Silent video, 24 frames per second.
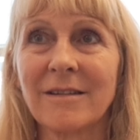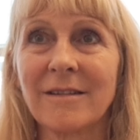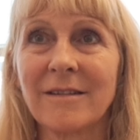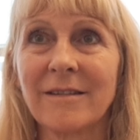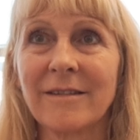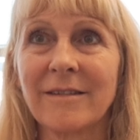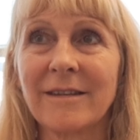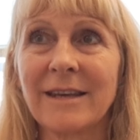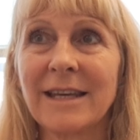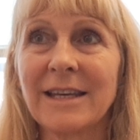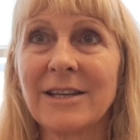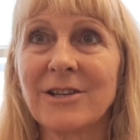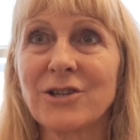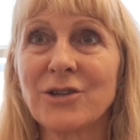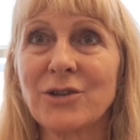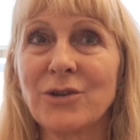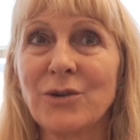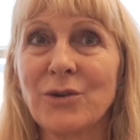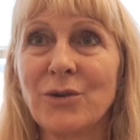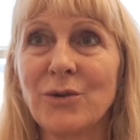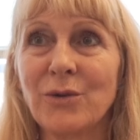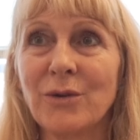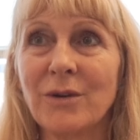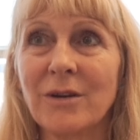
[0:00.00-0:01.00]
seek
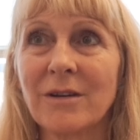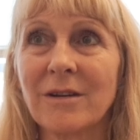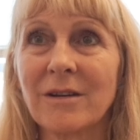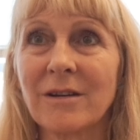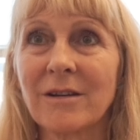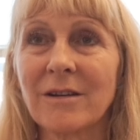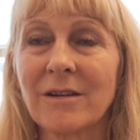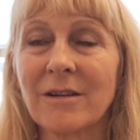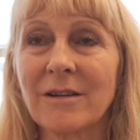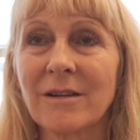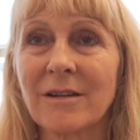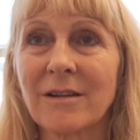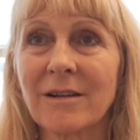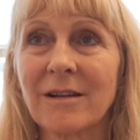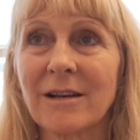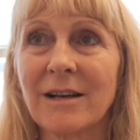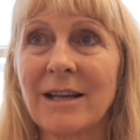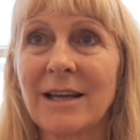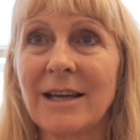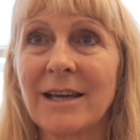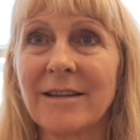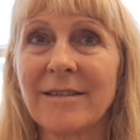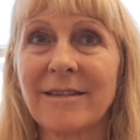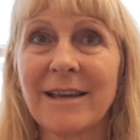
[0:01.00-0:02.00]
to
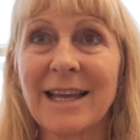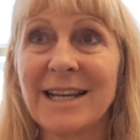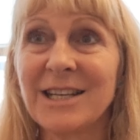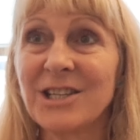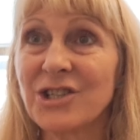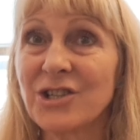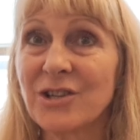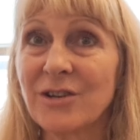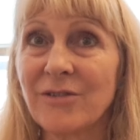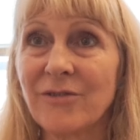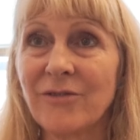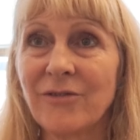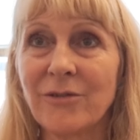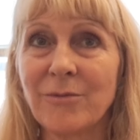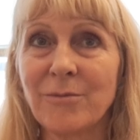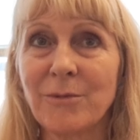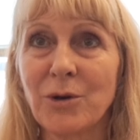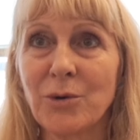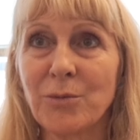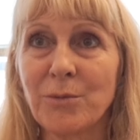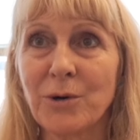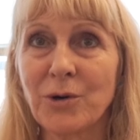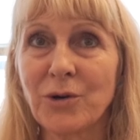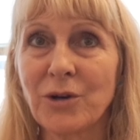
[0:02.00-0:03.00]
clear tension from
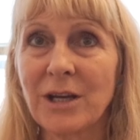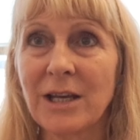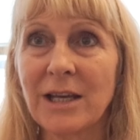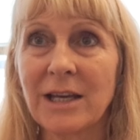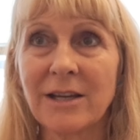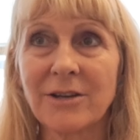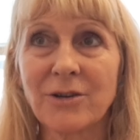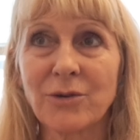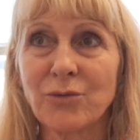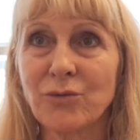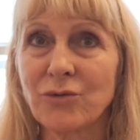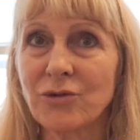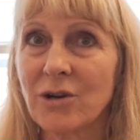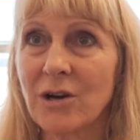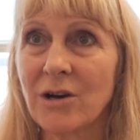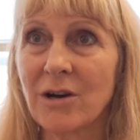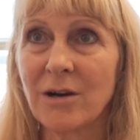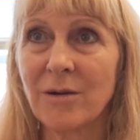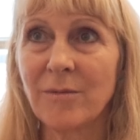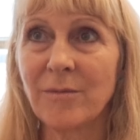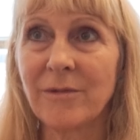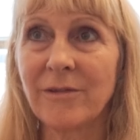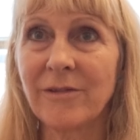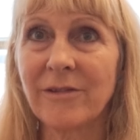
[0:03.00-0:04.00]
your body at all
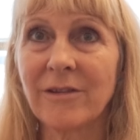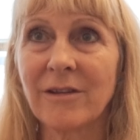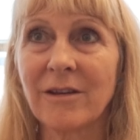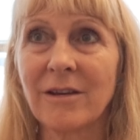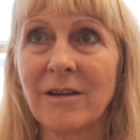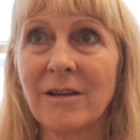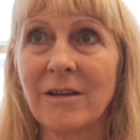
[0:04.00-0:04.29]
times.